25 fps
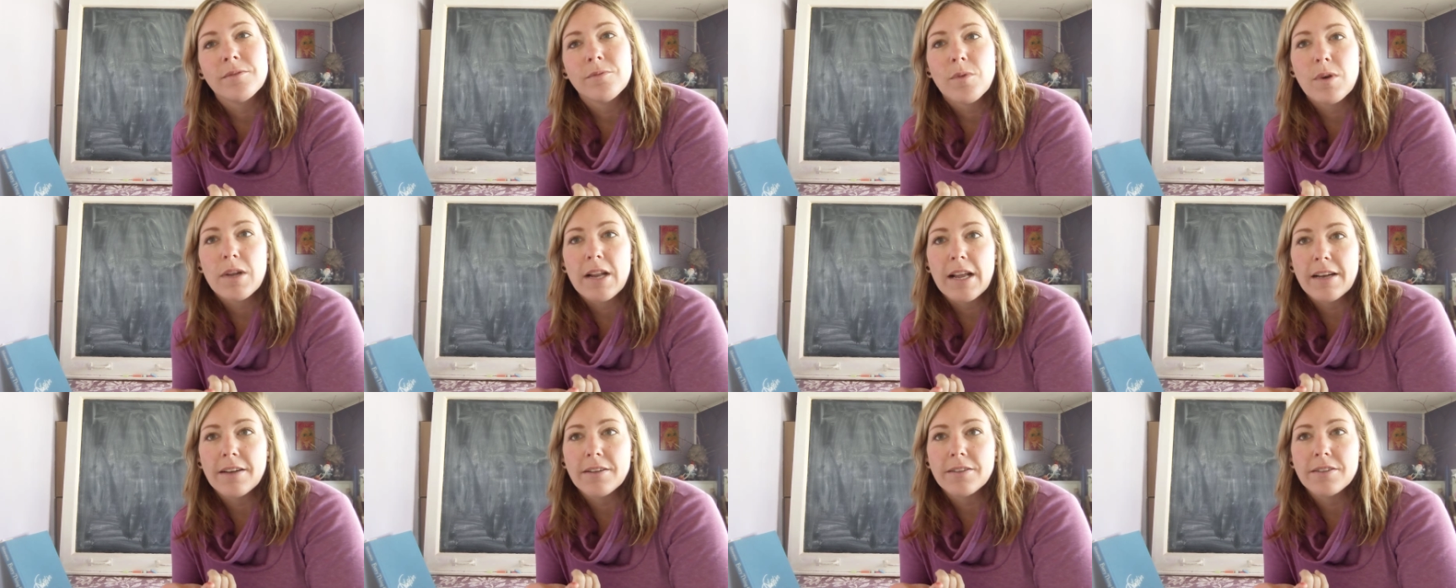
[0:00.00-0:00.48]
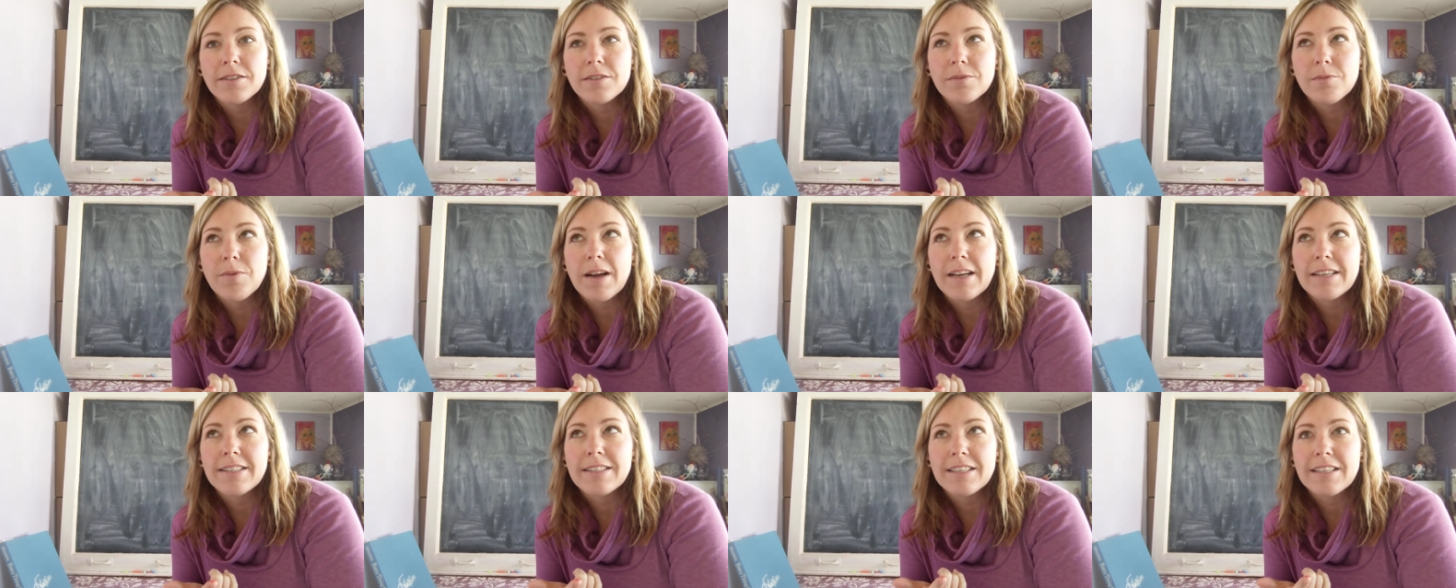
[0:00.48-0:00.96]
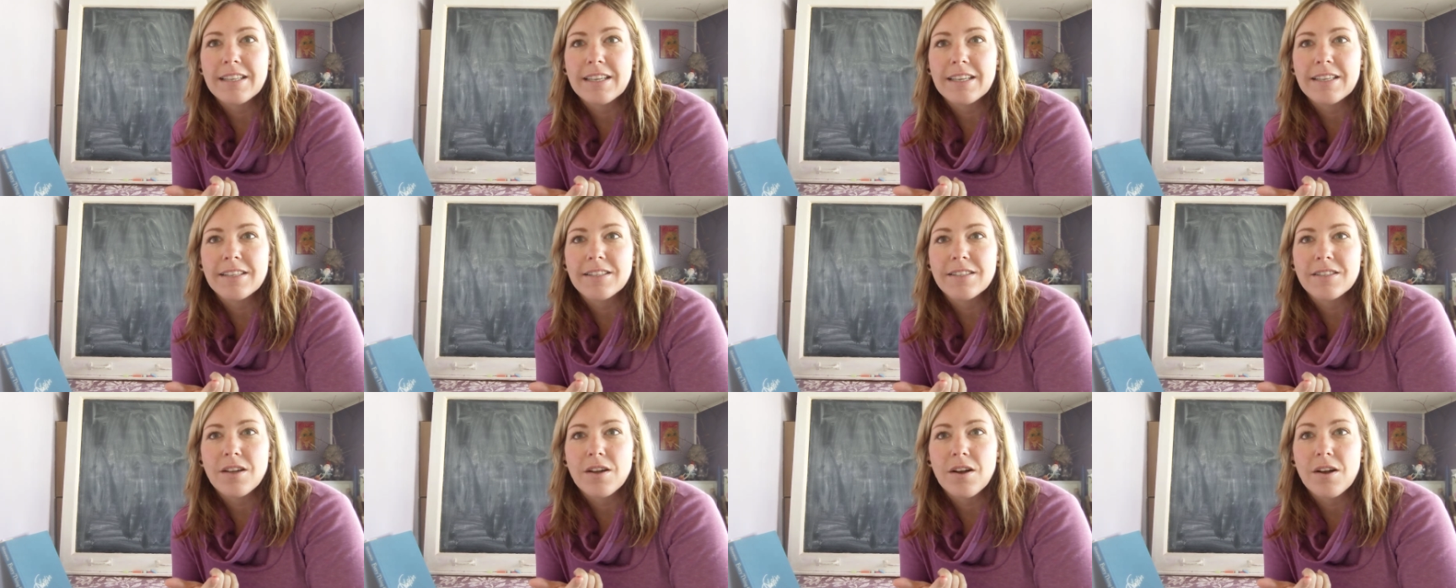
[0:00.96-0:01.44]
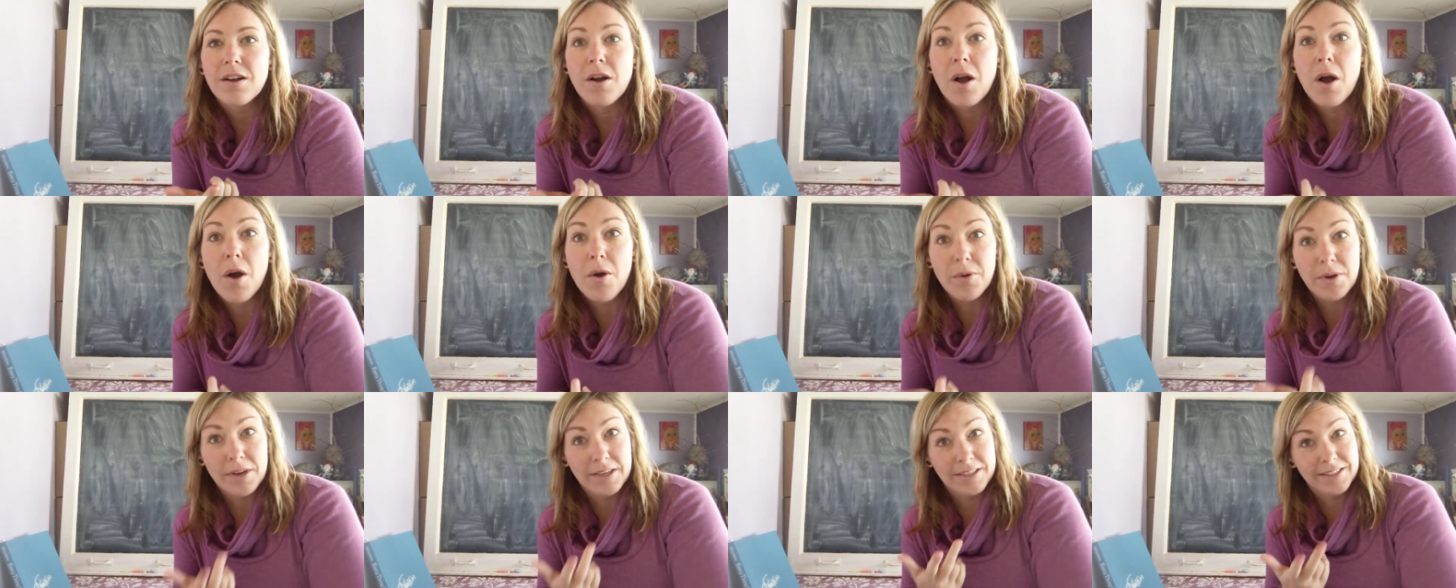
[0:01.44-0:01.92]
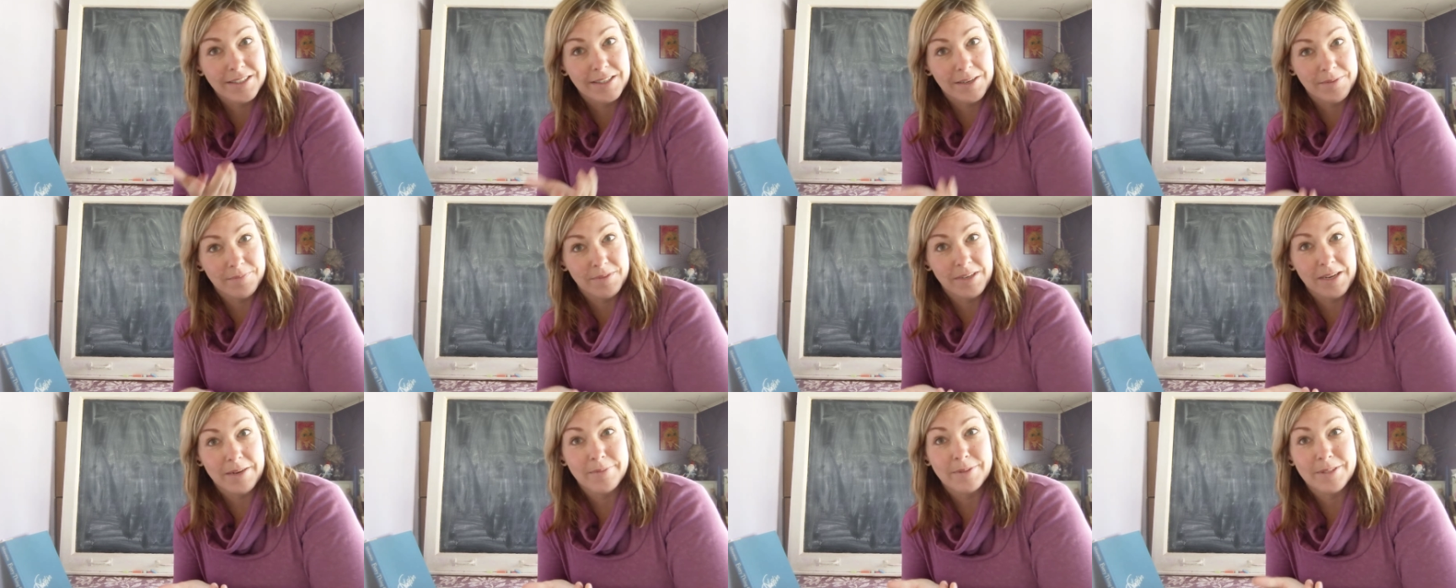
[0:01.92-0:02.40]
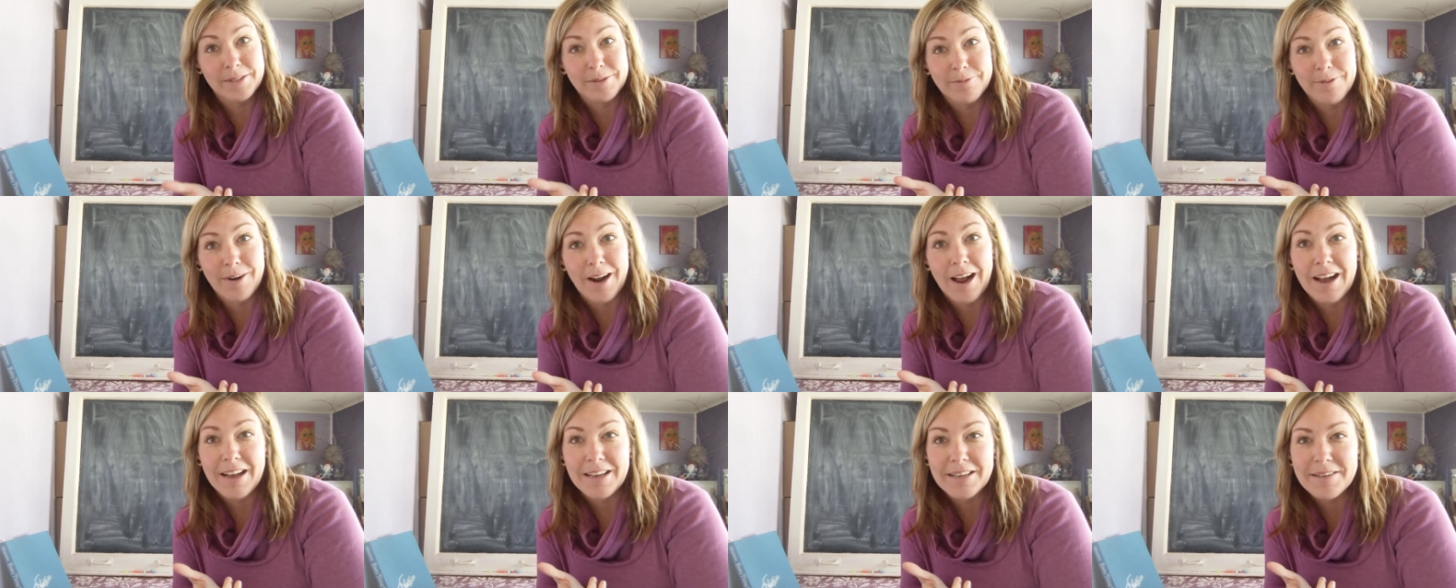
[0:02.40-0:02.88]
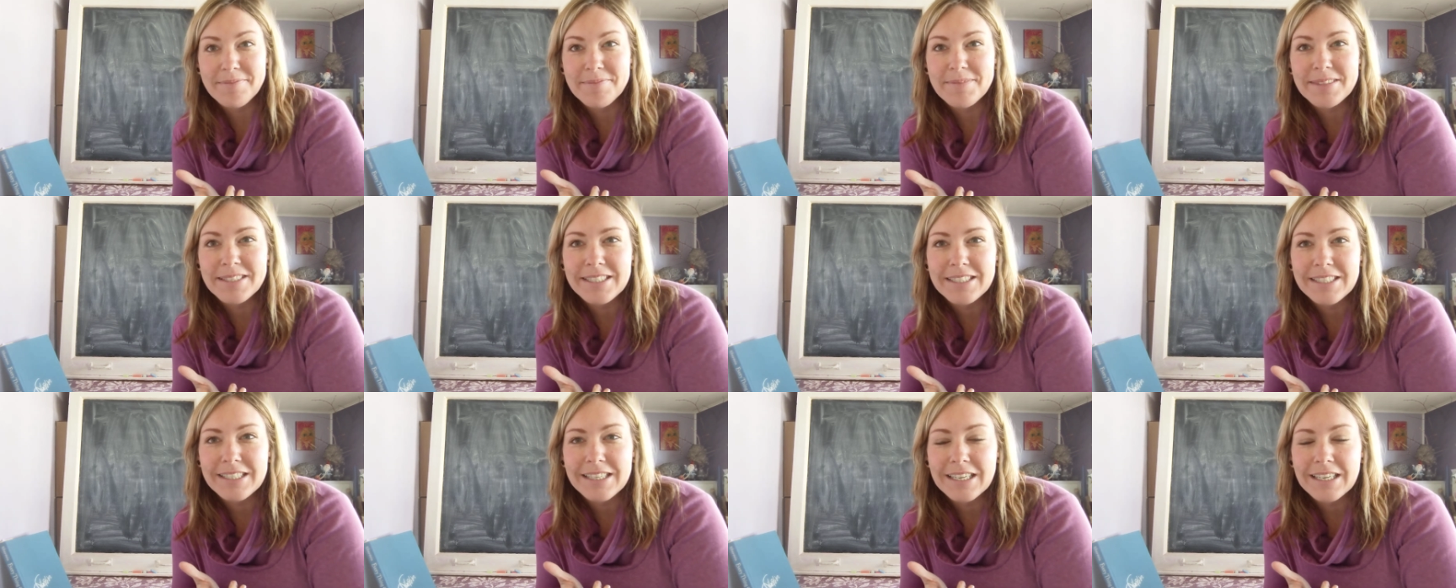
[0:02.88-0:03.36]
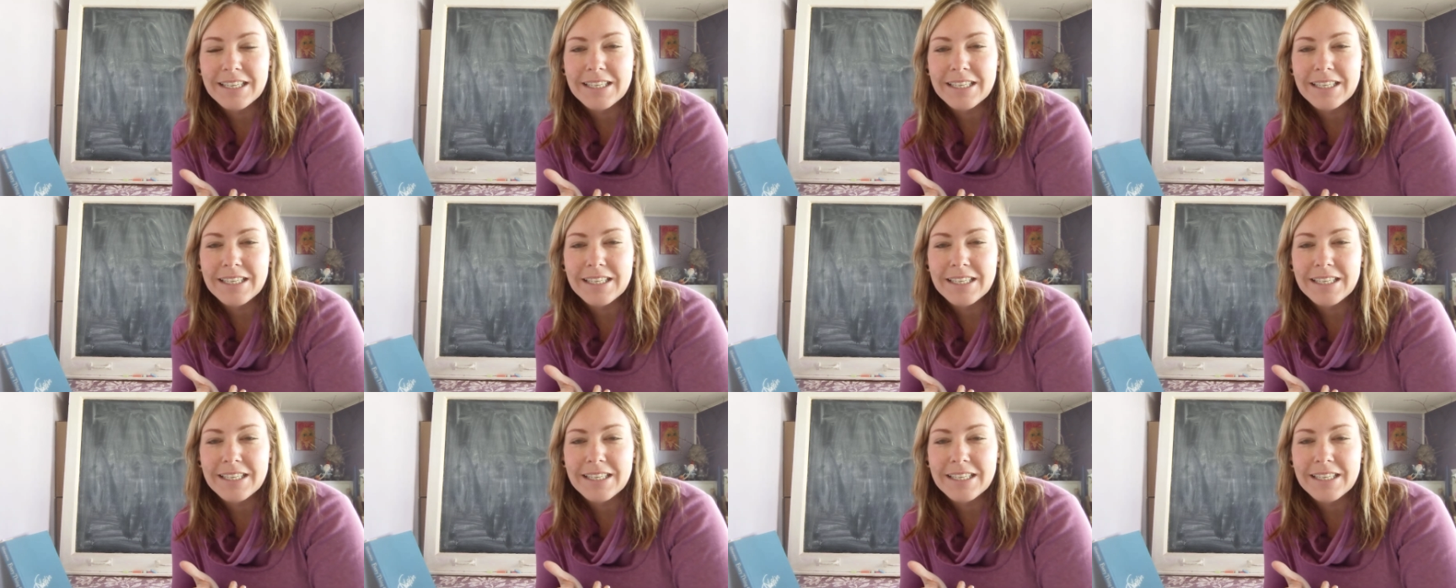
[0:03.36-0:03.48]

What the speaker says: What else? Why is it like a song? Oh, because sometimes it rhymes.